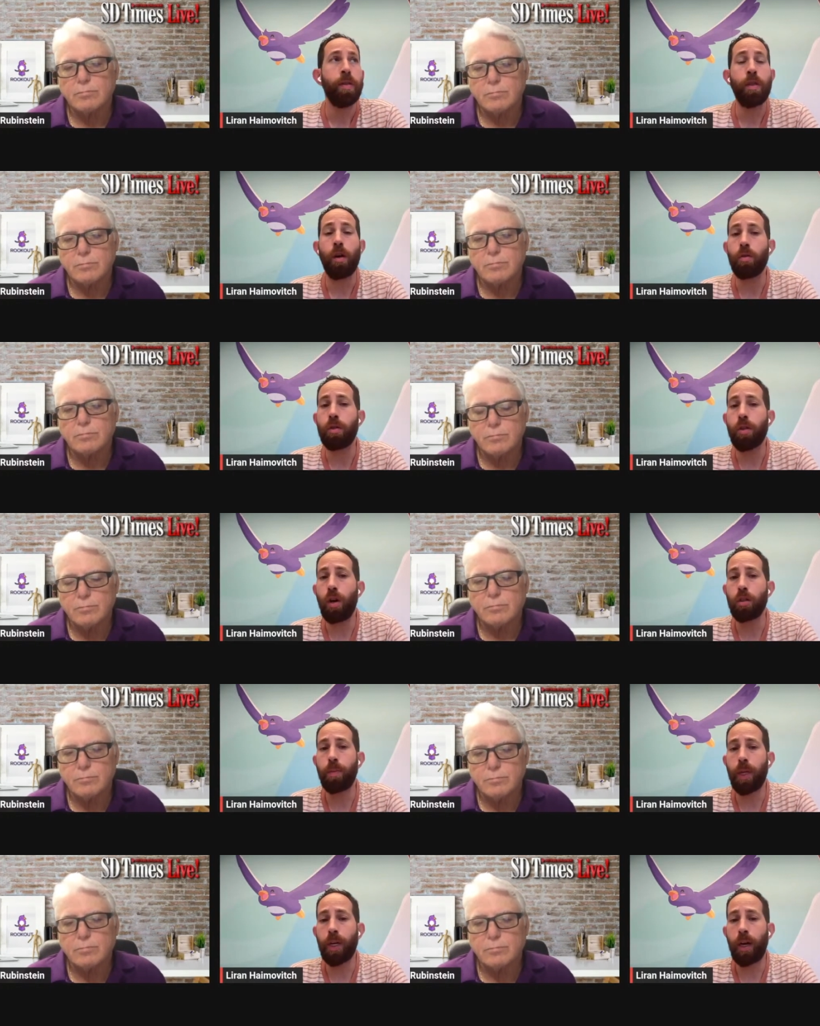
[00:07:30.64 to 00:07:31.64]
Speaker 1: those
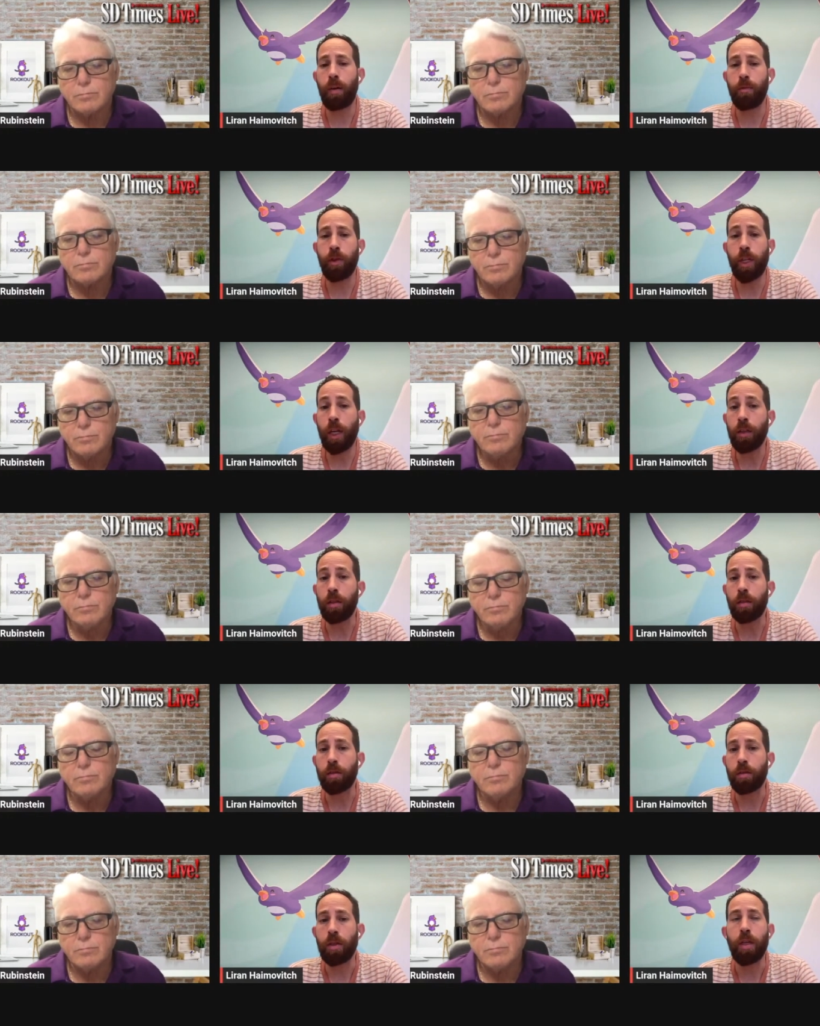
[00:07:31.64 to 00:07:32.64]
logs become redundant,
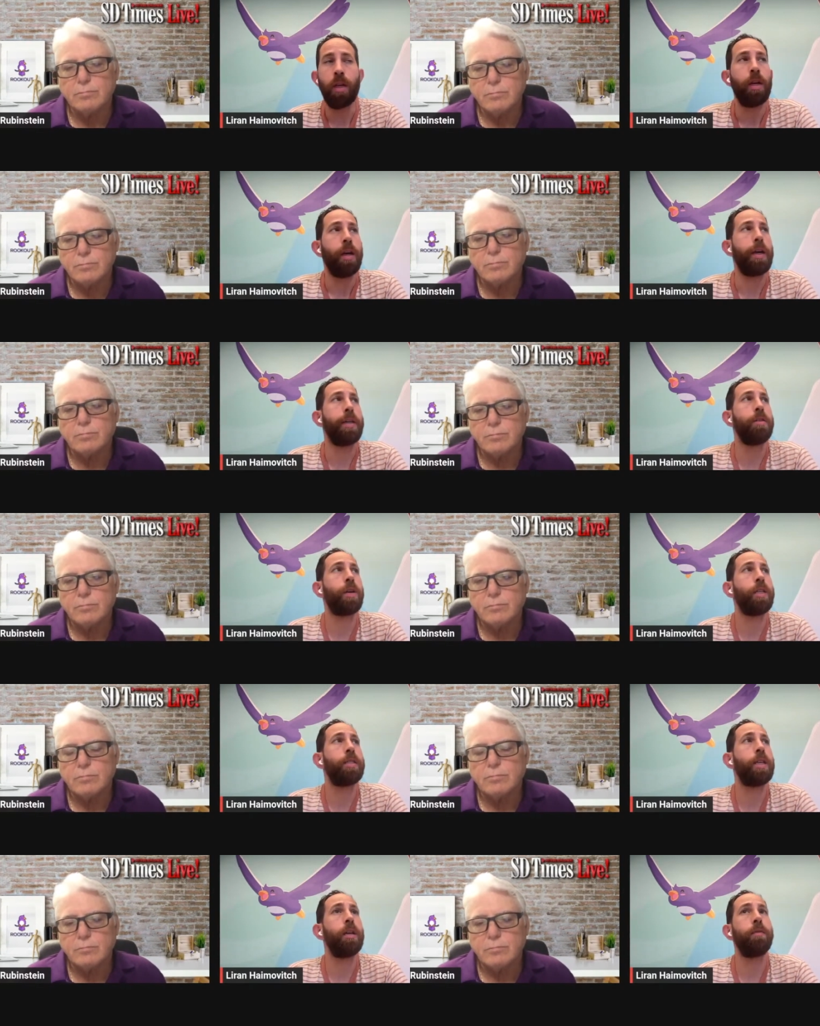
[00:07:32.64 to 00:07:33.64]
and you can
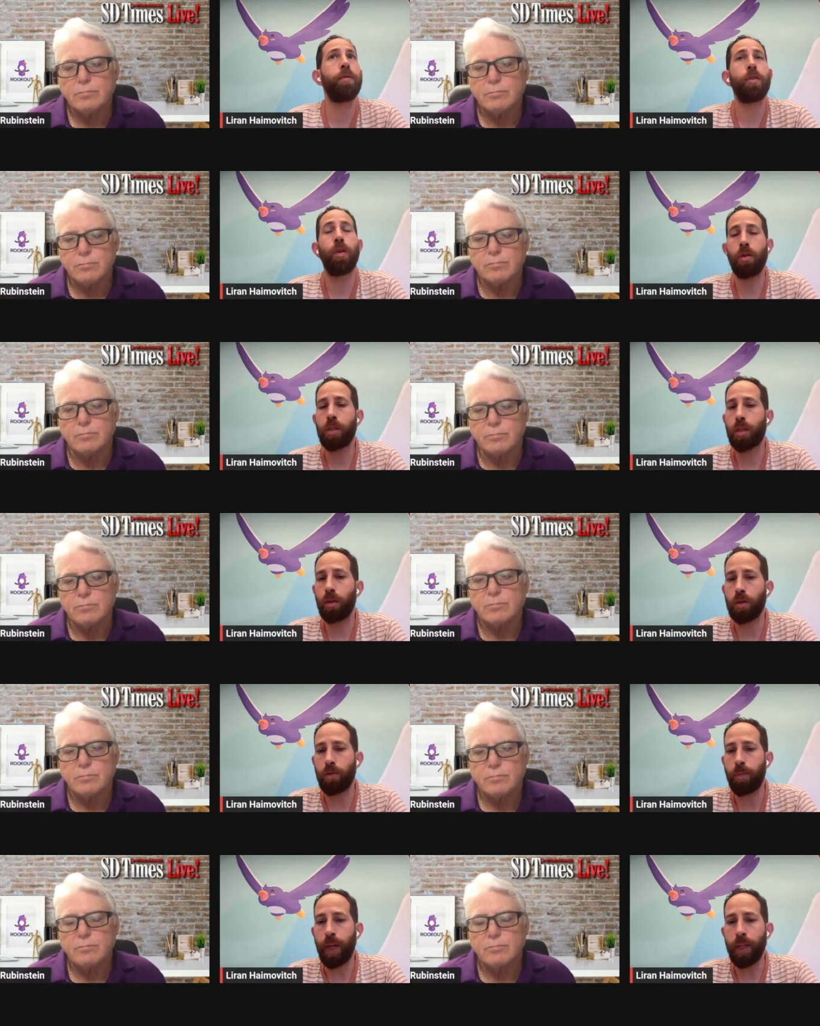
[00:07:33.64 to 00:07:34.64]
save tons and
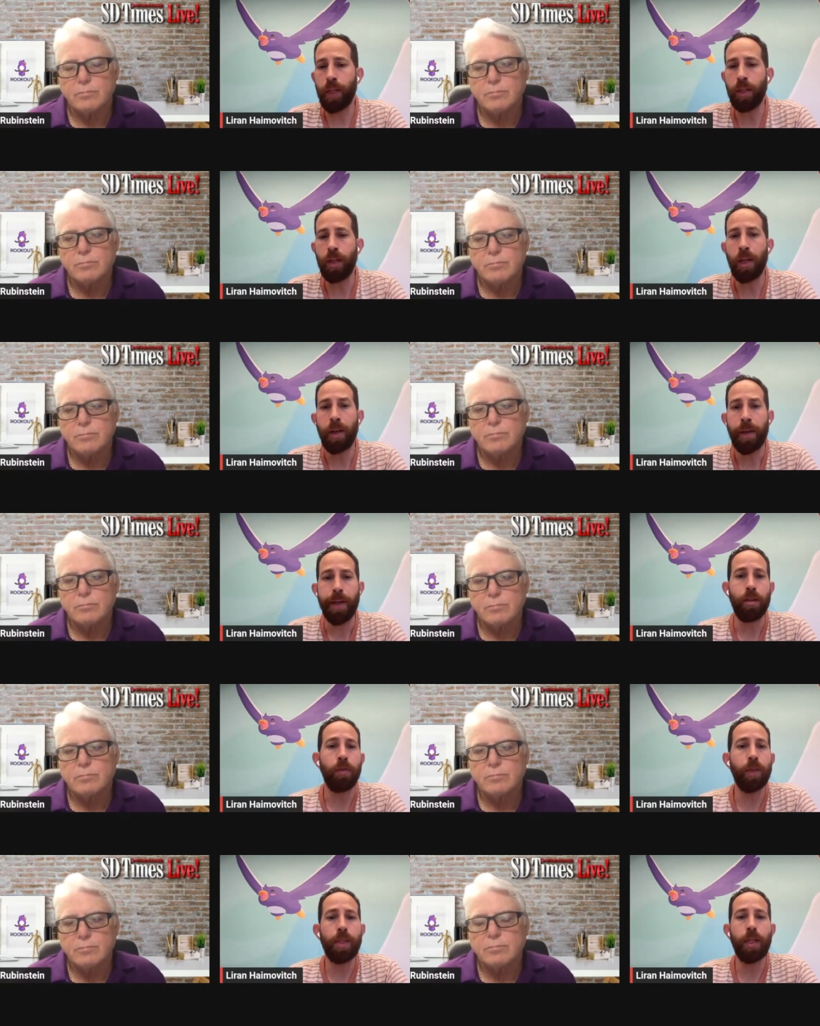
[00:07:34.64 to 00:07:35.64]
tons of money. And
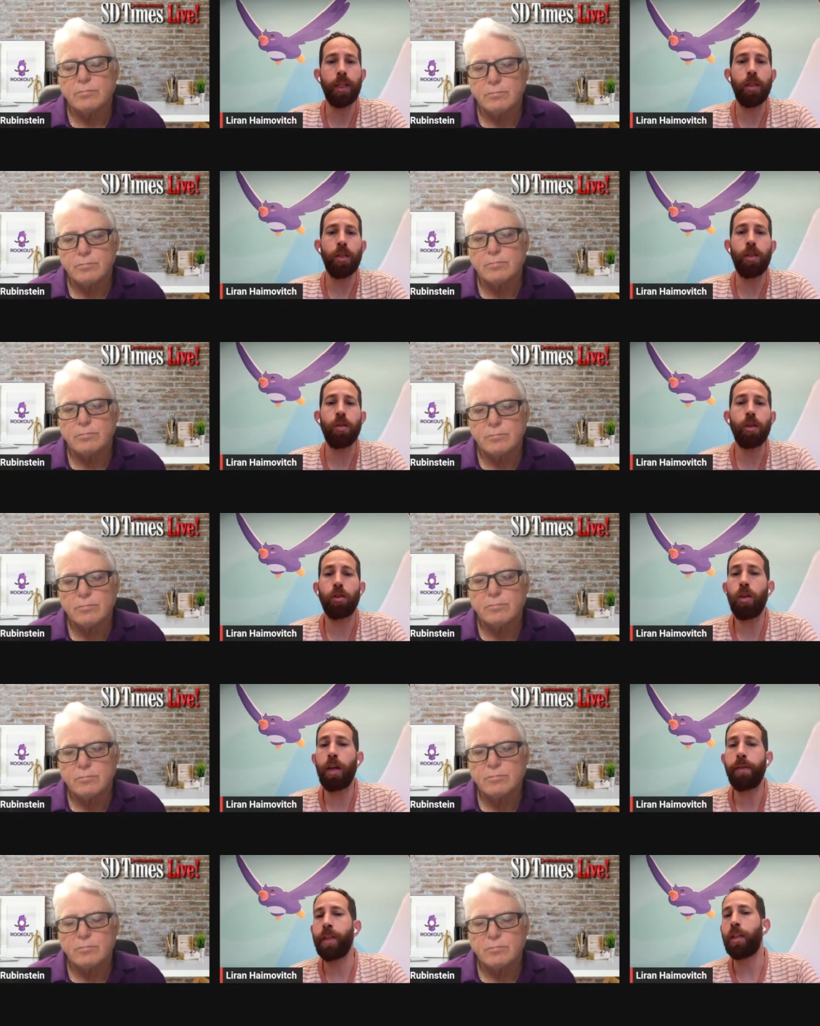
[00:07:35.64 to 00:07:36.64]
all of a sudden, you not
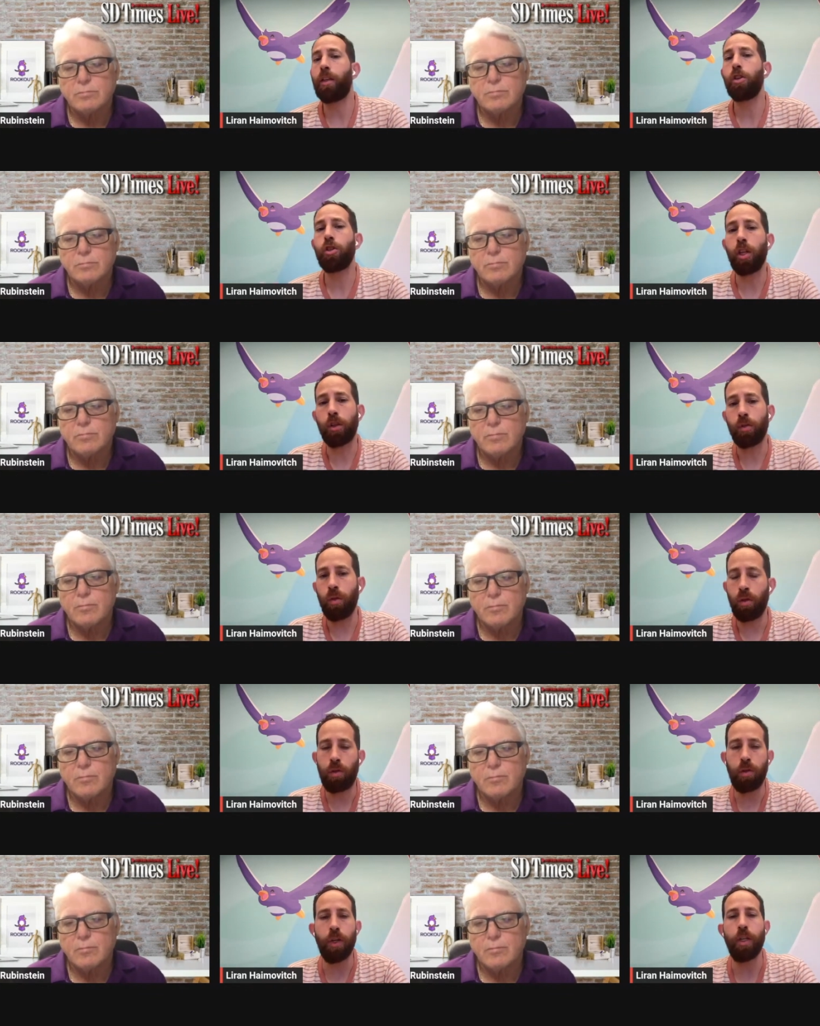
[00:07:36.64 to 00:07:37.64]
only have an additional
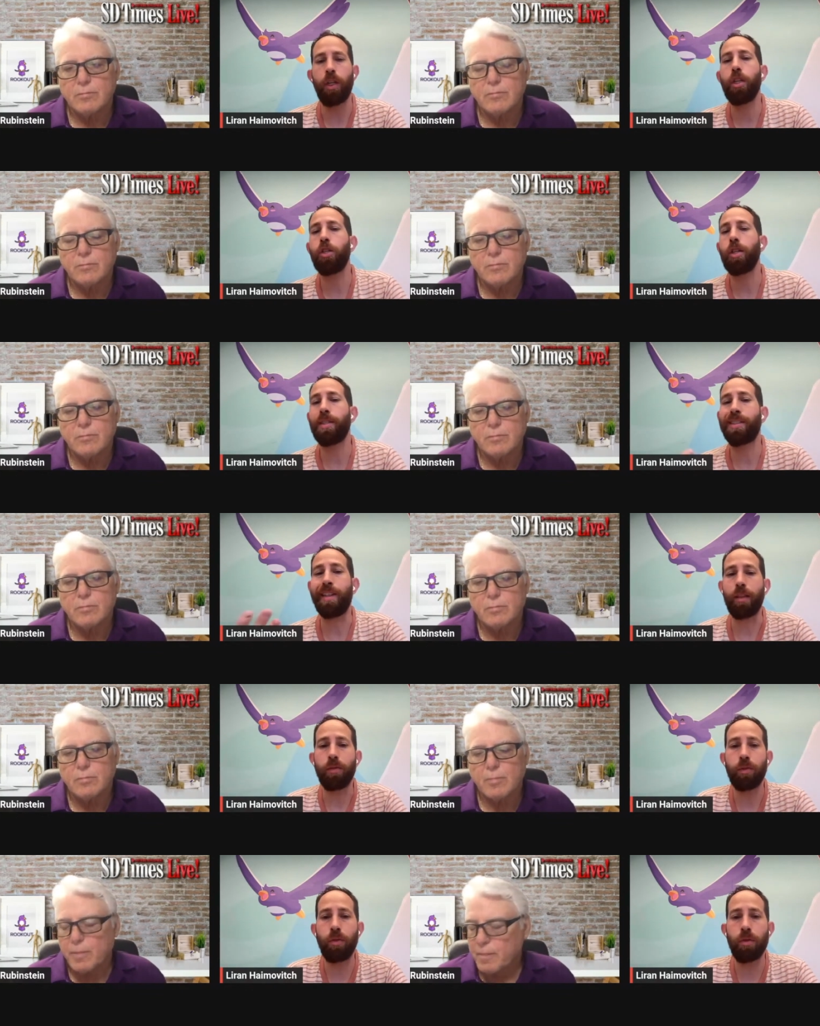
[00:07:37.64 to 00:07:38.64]
tool or an additional set
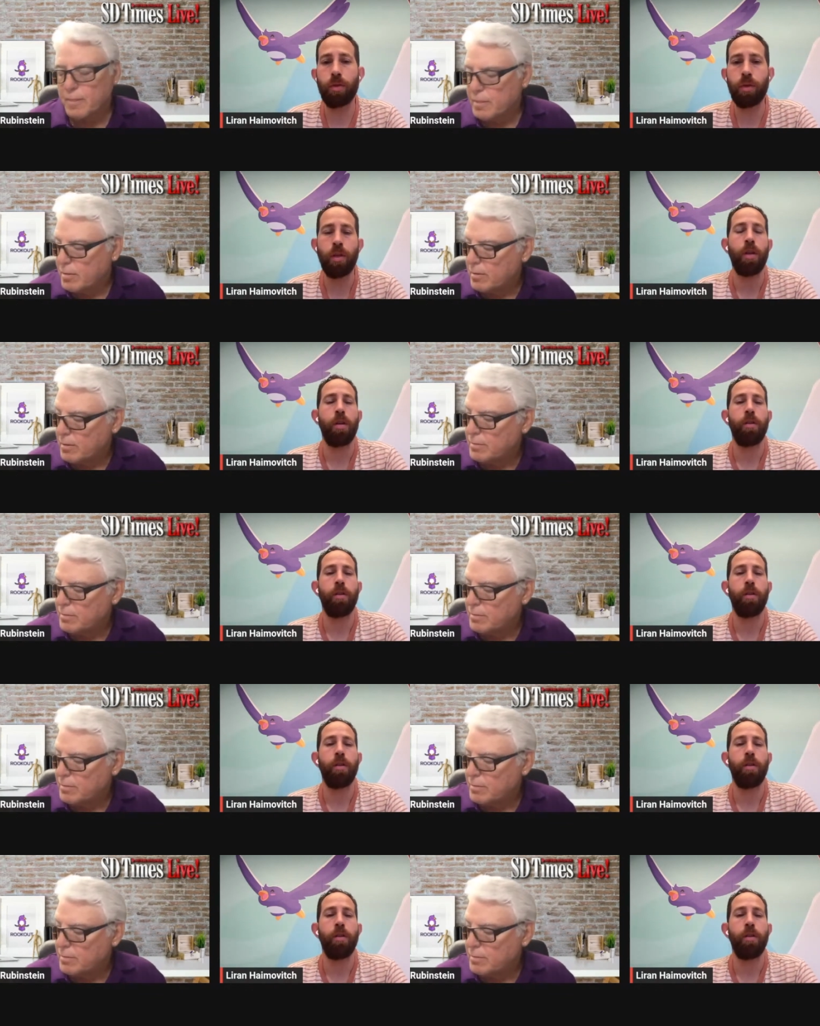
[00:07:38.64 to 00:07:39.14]
of tools